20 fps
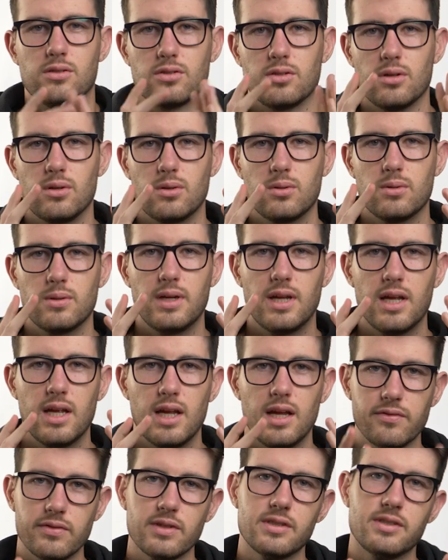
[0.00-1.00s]
So
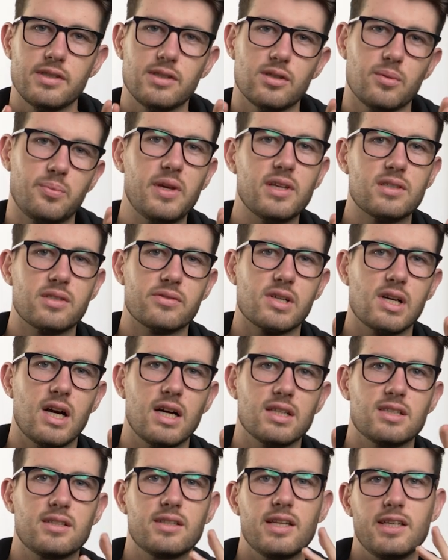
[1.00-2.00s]
every single piece of
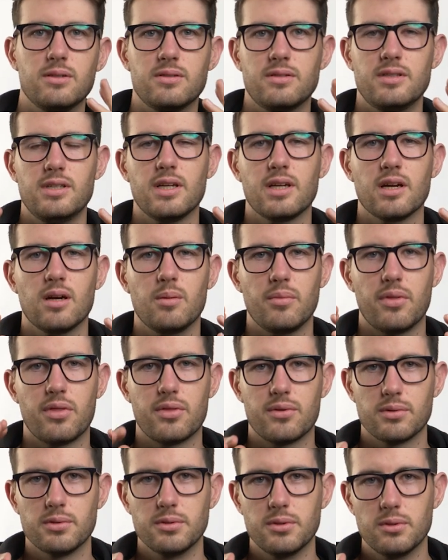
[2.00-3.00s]
content that you see come
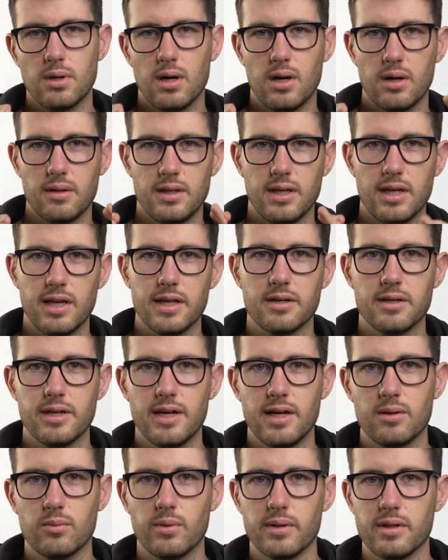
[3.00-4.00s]
through on the
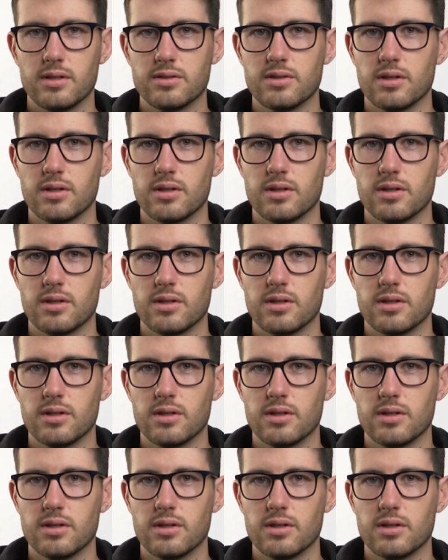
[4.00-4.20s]
internet, whether